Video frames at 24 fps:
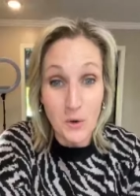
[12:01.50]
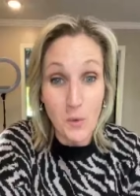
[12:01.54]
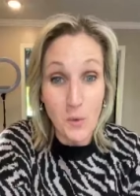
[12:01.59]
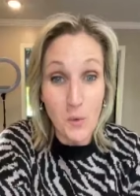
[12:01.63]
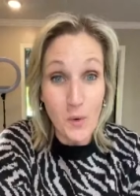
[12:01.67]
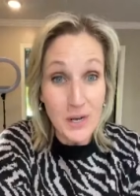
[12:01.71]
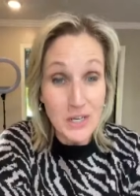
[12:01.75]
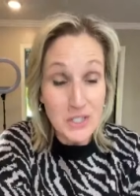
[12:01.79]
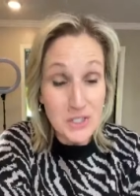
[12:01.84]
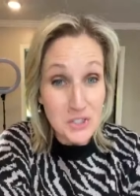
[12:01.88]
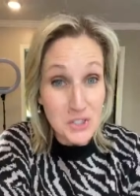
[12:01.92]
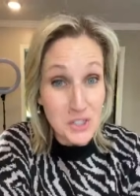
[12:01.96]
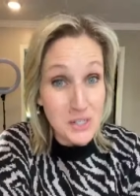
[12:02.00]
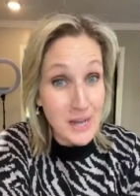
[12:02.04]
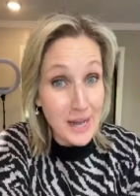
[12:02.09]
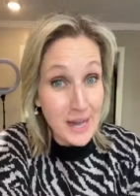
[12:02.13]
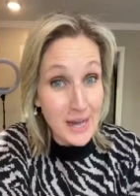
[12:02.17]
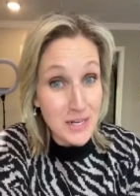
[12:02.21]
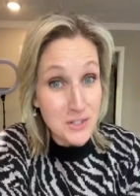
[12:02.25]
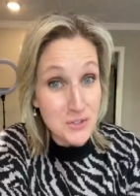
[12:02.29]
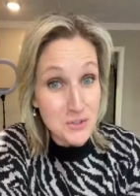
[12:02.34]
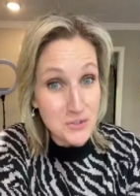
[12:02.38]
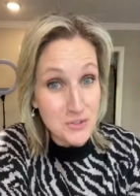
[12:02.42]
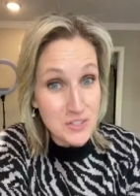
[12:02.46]
So question
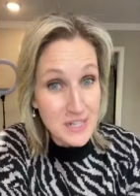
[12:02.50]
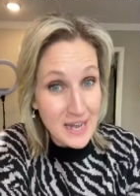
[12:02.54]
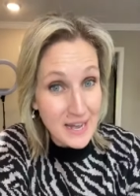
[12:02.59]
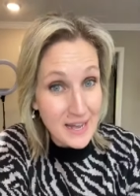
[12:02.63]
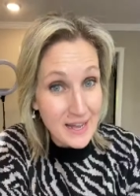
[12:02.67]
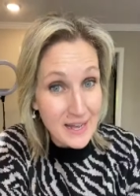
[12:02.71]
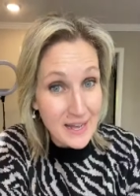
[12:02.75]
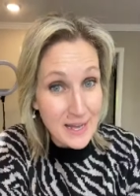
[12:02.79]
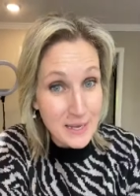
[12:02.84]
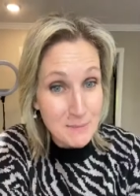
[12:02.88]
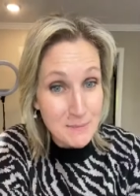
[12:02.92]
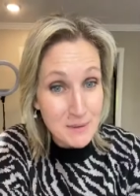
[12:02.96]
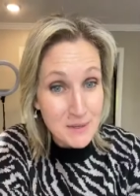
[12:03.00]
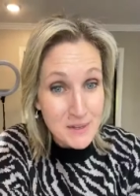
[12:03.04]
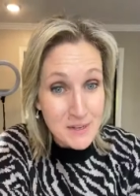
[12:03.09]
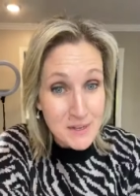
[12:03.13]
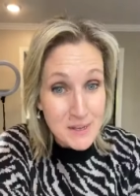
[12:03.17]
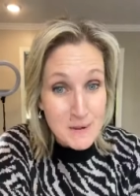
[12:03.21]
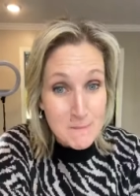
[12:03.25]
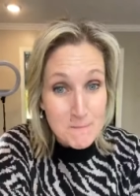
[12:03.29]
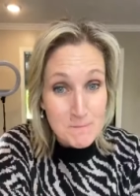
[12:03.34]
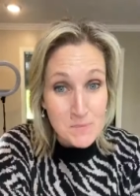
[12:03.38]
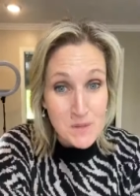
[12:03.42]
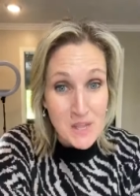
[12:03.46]
answer time.
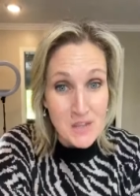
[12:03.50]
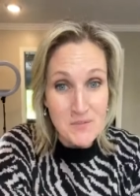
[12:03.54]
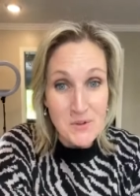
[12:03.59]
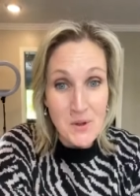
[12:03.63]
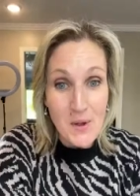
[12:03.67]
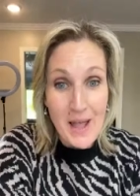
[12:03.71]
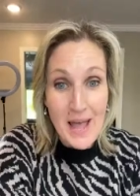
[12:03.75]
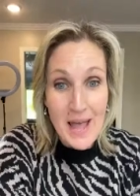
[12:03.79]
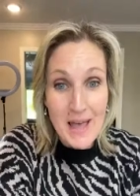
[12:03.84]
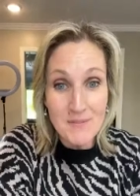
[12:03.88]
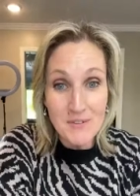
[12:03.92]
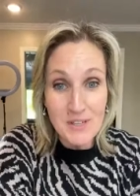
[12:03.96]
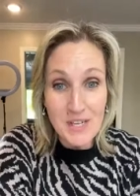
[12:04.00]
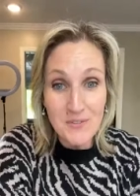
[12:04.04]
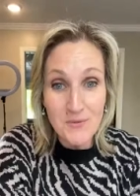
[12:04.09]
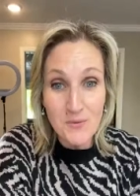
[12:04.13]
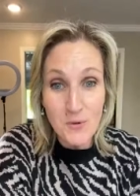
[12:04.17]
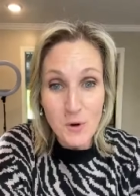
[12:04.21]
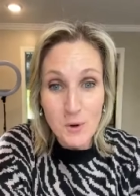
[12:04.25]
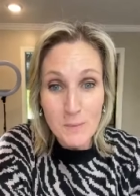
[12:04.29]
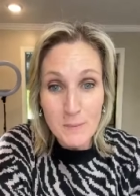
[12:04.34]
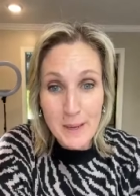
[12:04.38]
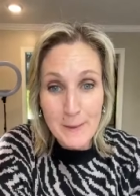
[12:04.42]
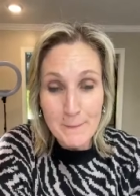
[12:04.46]
If you have any
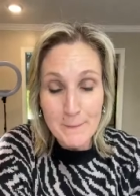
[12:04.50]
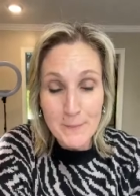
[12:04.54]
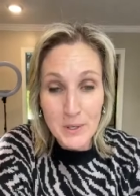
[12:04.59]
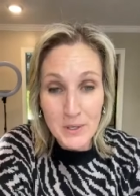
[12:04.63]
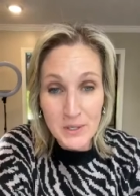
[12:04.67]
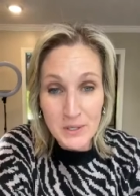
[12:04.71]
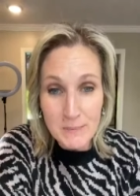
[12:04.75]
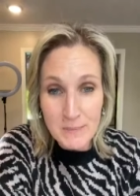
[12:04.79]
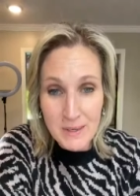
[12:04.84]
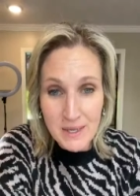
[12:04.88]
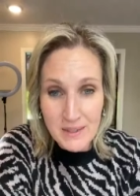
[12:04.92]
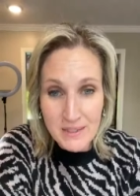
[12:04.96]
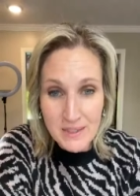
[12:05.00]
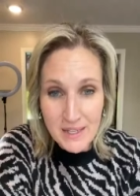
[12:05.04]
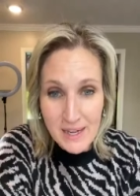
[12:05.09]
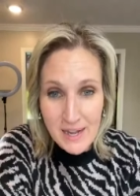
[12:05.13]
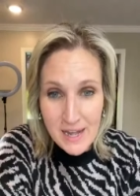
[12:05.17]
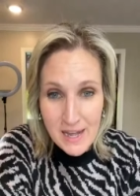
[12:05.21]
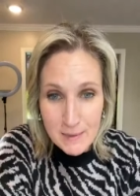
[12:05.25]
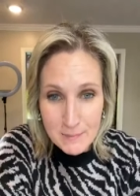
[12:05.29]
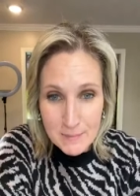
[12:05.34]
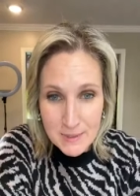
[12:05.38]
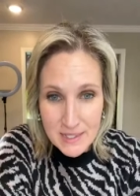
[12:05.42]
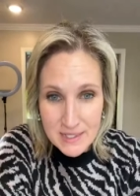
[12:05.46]
for me, put them in the
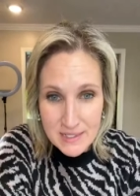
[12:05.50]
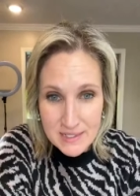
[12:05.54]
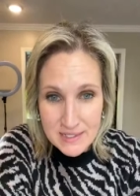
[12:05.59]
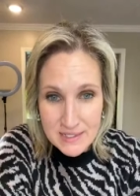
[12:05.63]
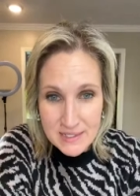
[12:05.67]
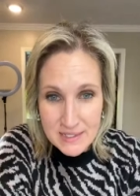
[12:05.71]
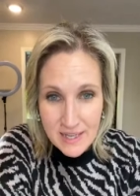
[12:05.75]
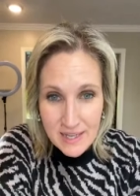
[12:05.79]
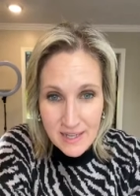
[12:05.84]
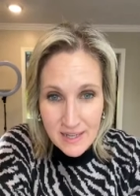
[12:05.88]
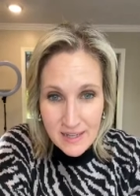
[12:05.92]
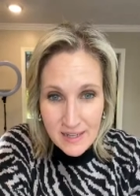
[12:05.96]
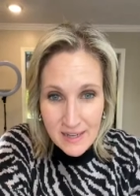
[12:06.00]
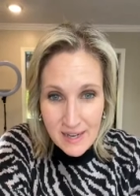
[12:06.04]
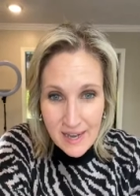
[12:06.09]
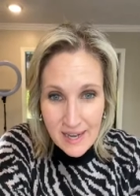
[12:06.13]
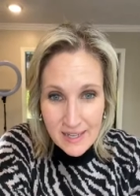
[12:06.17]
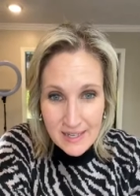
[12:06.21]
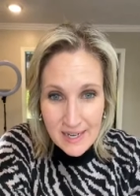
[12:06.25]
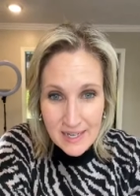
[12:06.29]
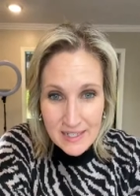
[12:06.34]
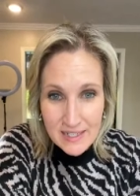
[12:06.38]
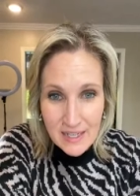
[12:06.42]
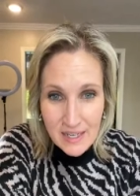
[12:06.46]
comments.
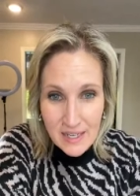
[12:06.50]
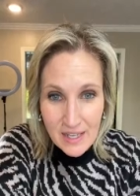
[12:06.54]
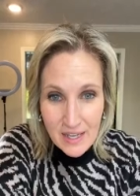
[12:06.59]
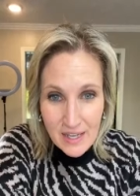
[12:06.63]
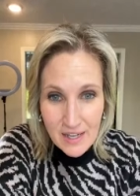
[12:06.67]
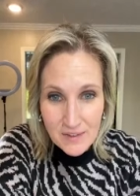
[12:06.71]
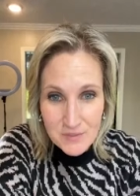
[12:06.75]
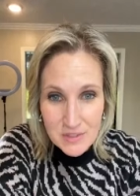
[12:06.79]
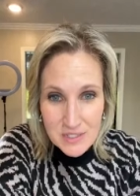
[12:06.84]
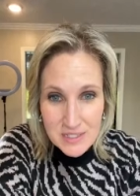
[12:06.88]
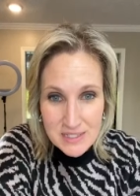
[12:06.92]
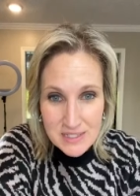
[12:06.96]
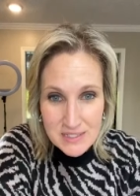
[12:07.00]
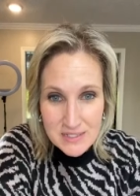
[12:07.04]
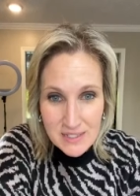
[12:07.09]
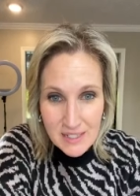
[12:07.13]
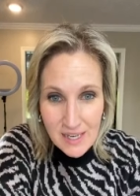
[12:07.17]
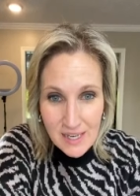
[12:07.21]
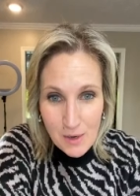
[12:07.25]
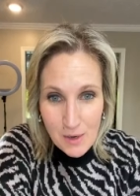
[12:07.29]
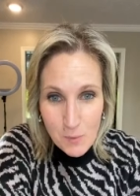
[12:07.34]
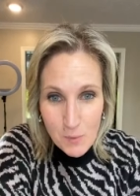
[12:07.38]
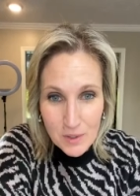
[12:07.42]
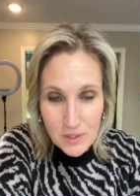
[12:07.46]
And I'd love to
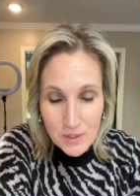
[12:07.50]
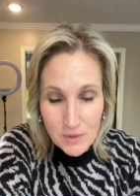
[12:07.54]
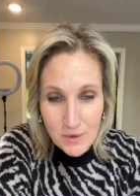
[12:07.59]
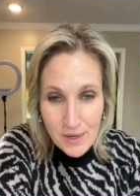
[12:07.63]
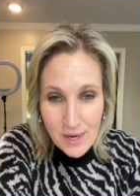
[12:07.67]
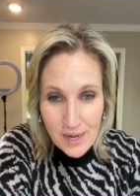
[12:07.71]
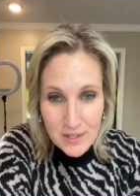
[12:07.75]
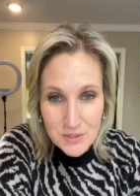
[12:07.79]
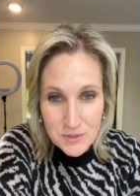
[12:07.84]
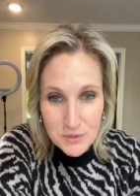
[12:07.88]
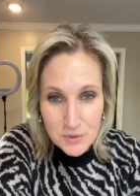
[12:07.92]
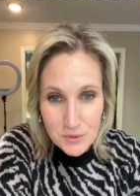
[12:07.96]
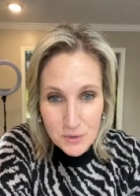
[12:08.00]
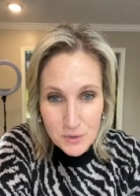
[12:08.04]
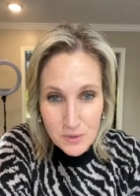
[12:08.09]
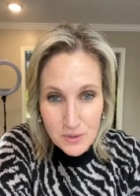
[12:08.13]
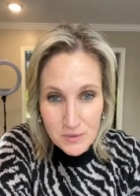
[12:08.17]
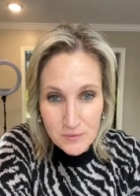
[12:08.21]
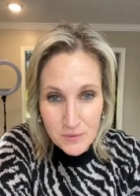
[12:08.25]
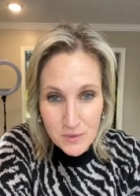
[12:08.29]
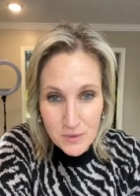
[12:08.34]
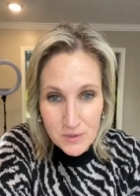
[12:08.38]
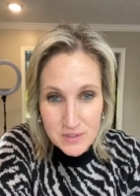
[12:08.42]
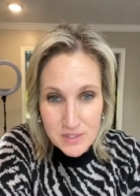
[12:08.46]
see what you guys are
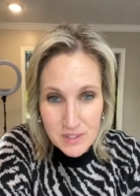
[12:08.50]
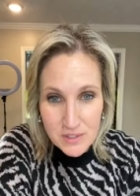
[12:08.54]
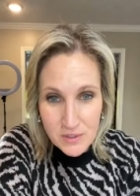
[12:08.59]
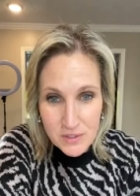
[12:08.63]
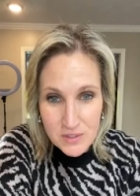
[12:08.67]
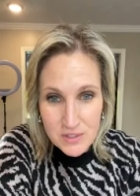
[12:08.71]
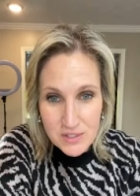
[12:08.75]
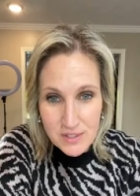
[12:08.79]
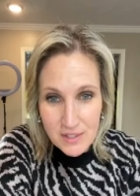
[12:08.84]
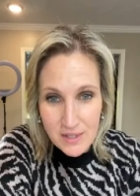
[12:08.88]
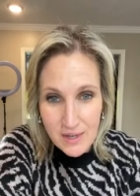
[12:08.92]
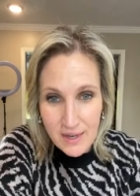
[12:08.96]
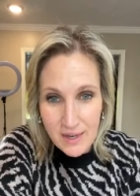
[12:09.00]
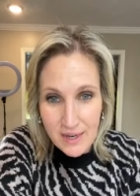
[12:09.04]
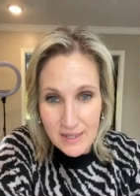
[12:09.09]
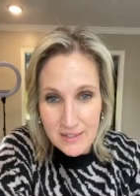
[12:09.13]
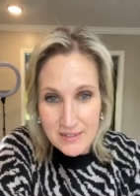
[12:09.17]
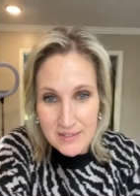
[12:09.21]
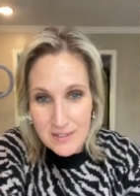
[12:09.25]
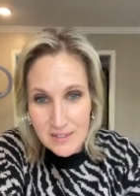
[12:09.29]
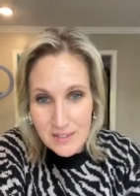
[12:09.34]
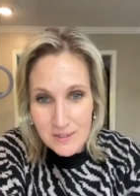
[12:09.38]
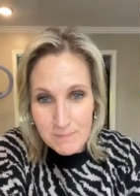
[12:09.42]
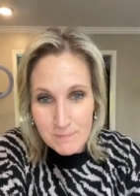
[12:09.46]
doing for dinner
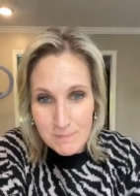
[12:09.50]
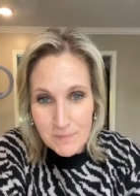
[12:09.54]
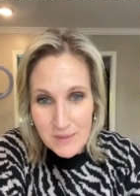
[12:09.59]
tonight.